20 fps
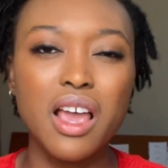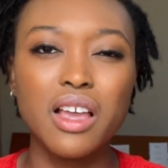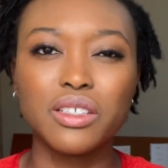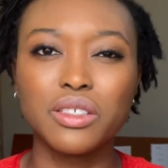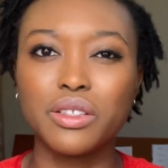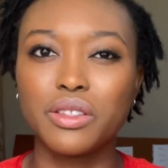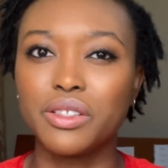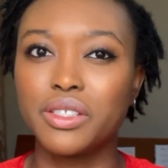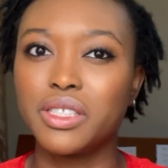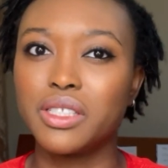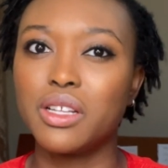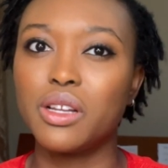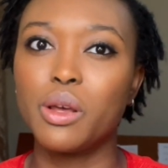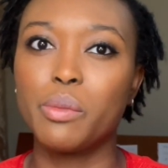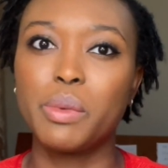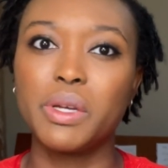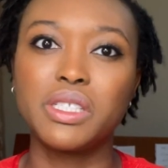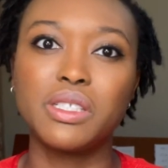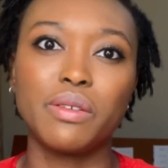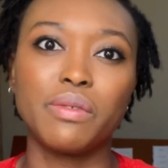So there's still a
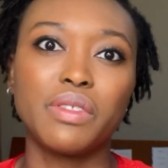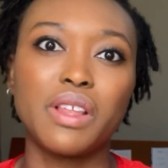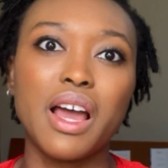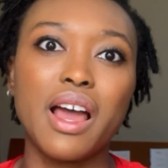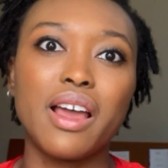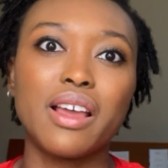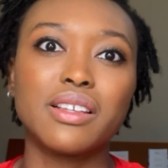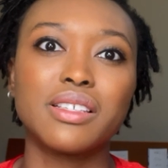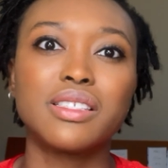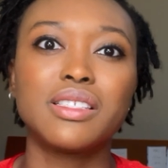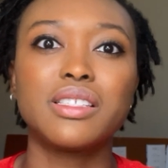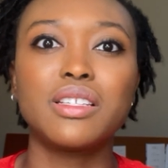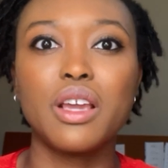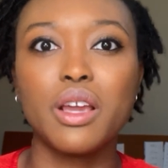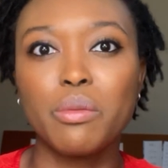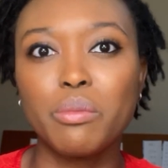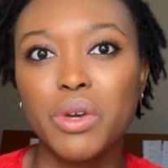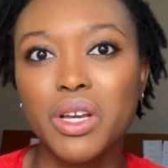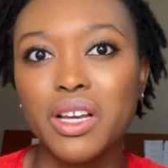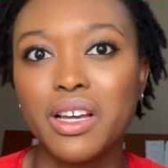bit of that
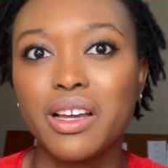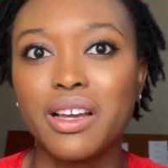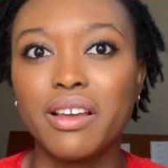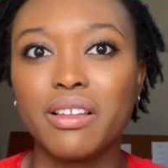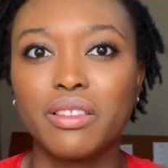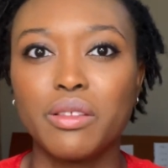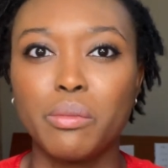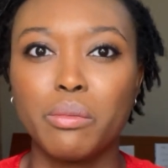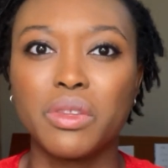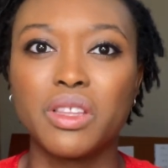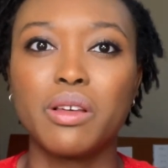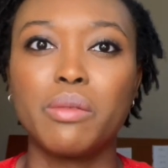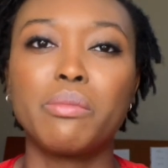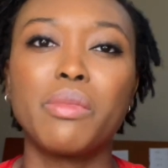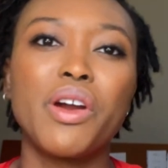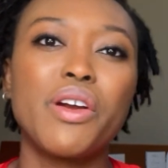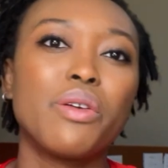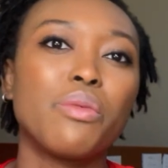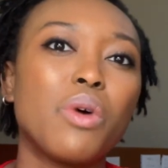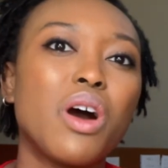stigma, the
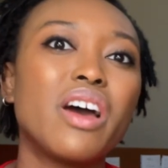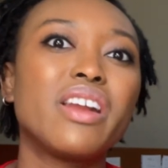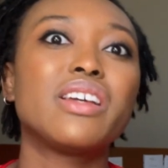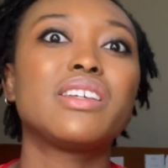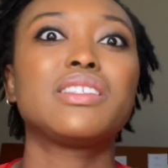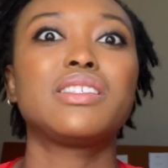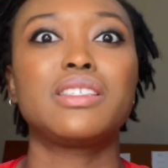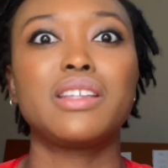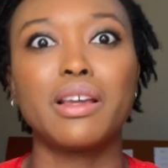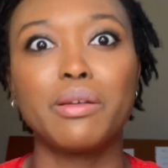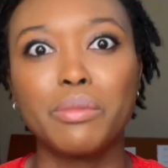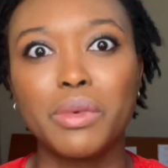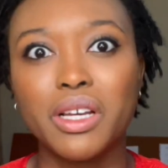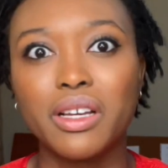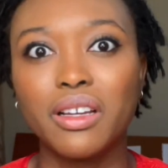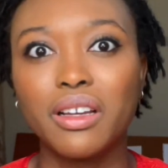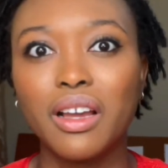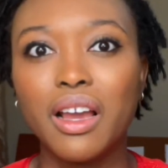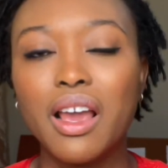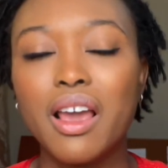marijuana
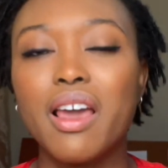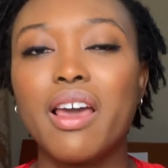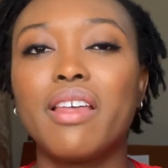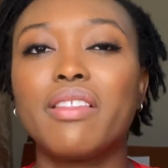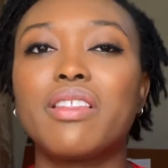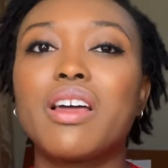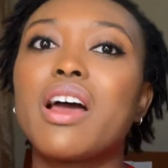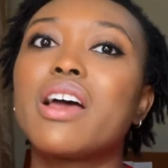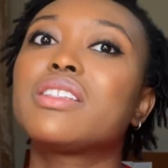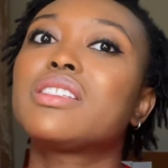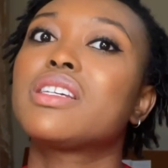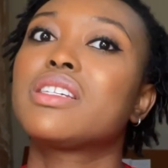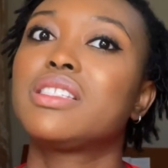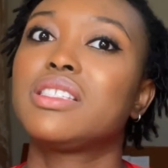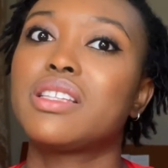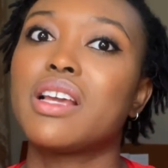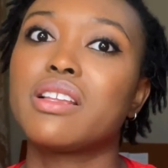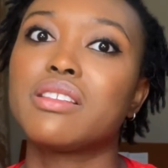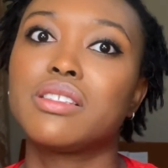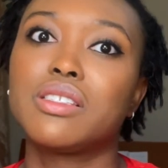stigma that
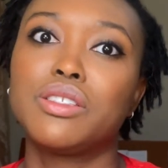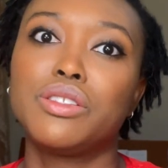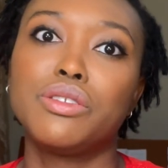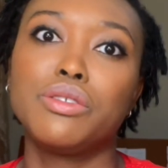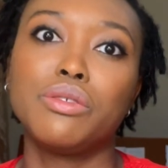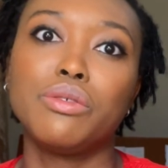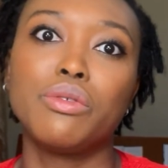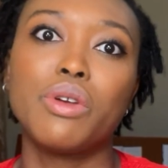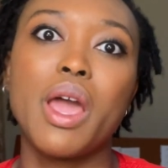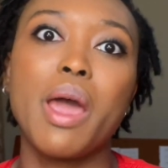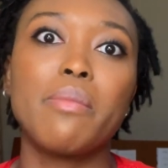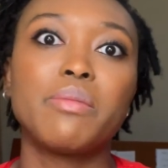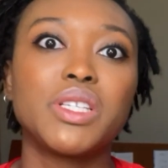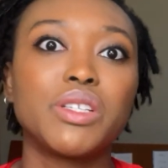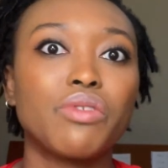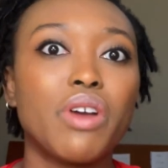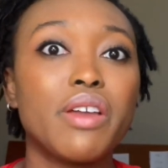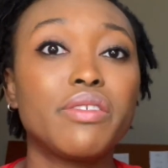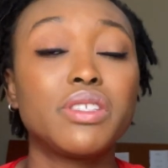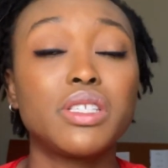extends to
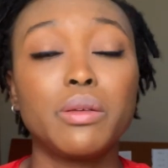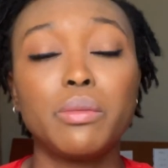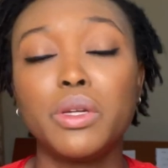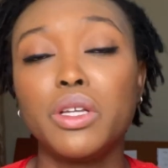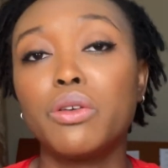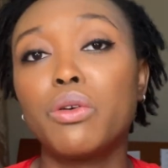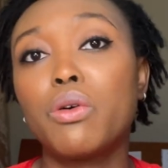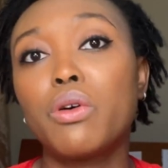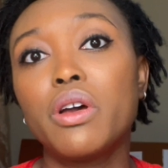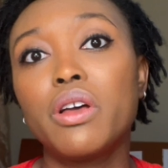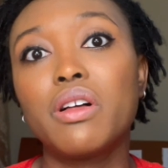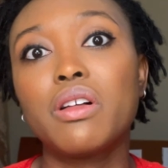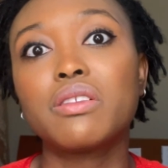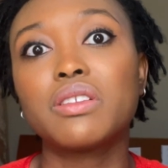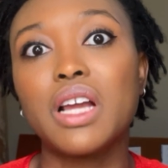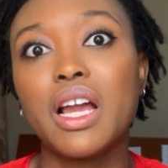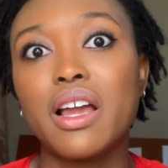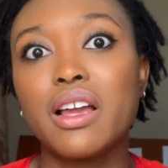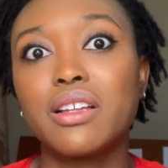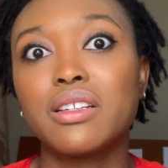hemp-derived CBD oil.
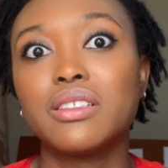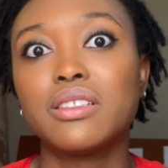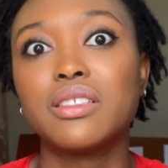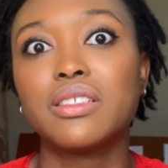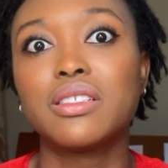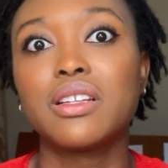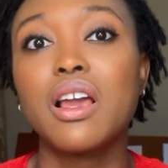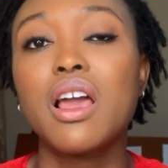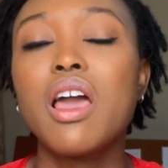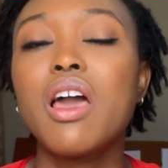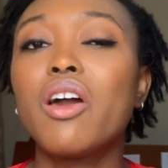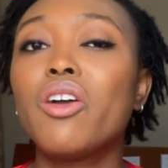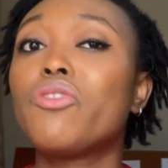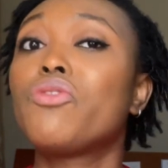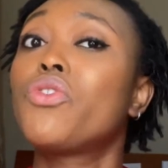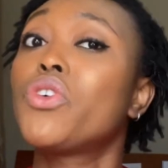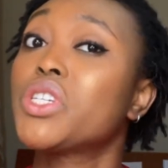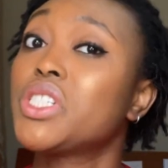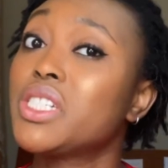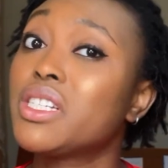And
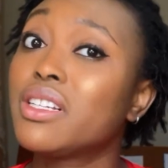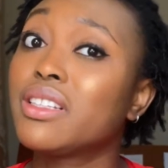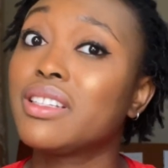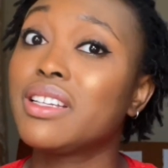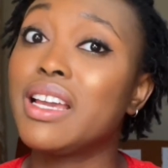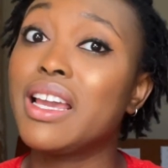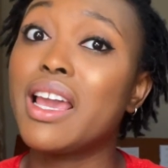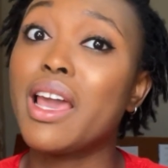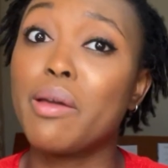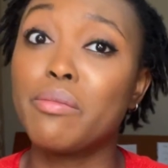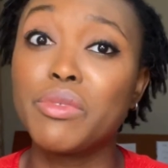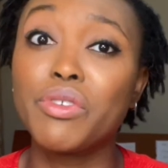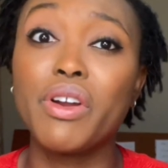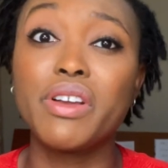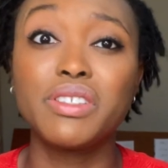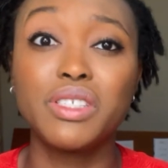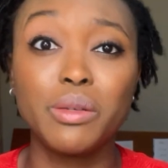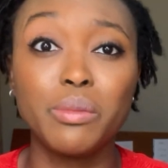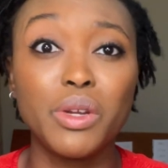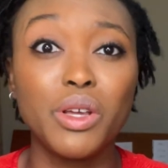unfortunately,
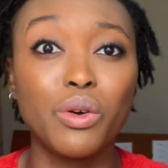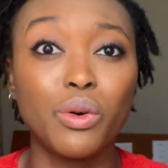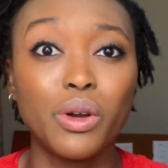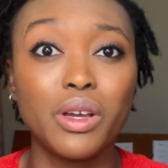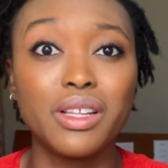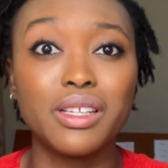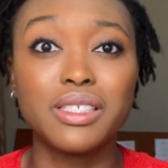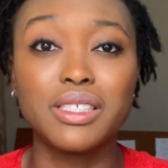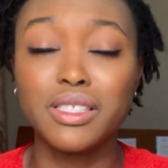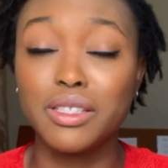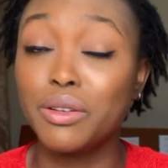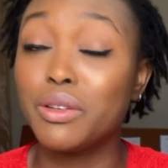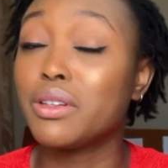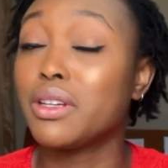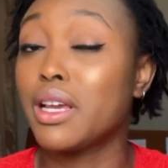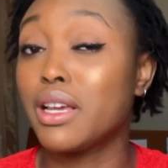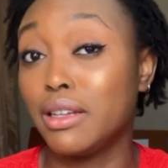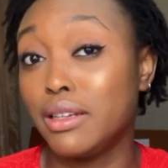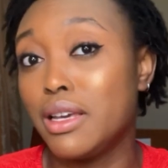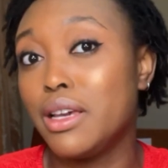hemp-derived CBD oil is still
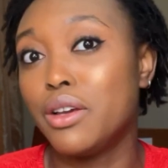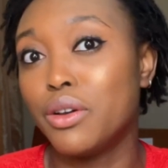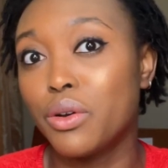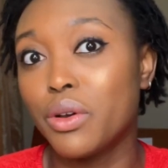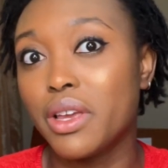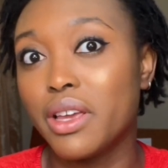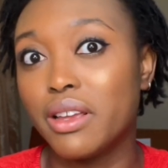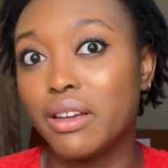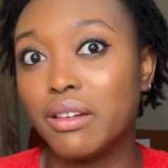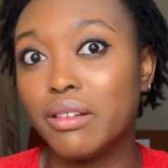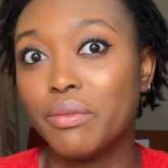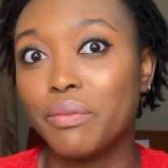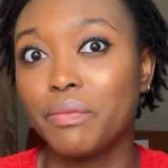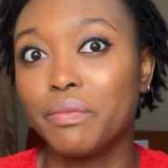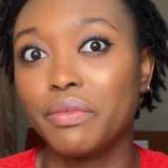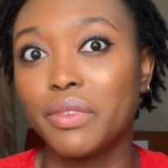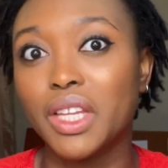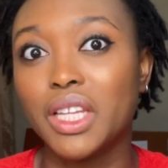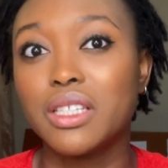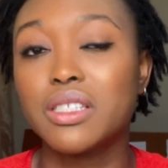illegal in
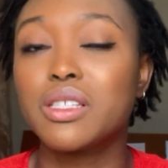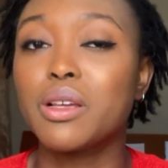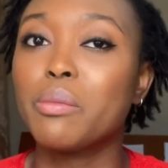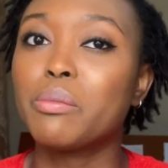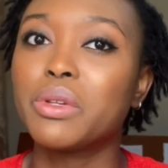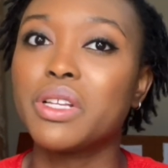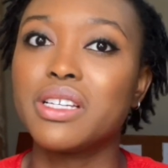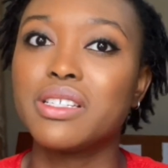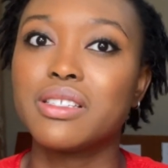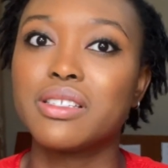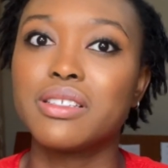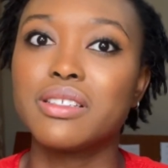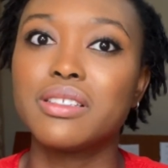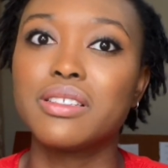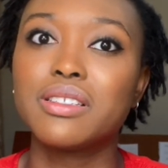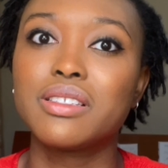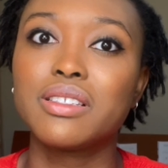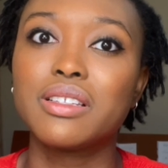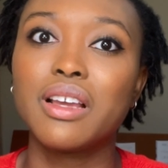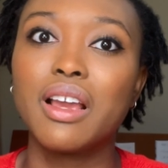some
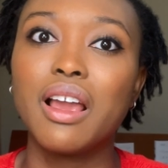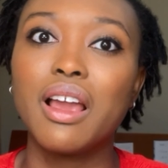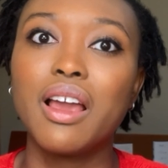places.